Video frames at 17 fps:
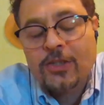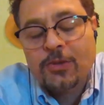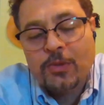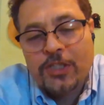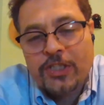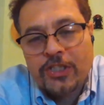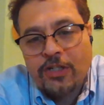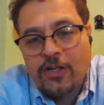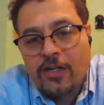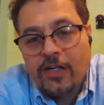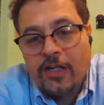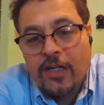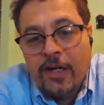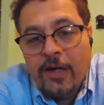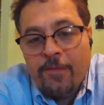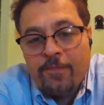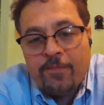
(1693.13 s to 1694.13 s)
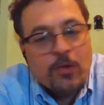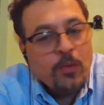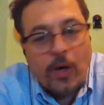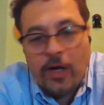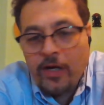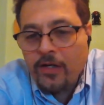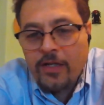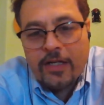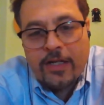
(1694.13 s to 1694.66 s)
switchyard.
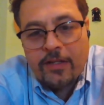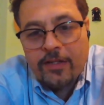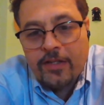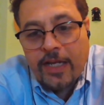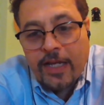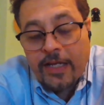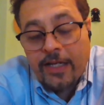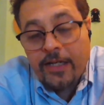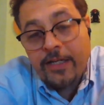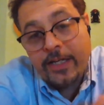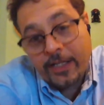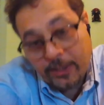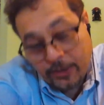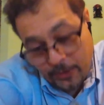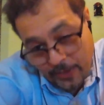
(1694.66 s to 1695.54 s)
One little thing could kill